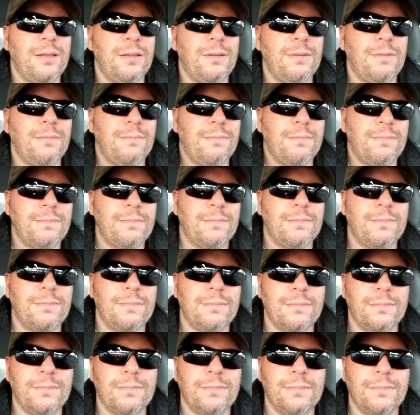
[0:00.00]

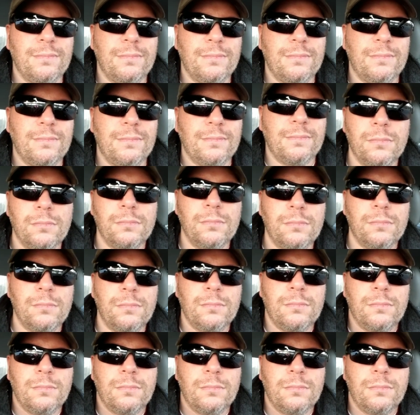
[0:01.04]
No one is speaking in this clip.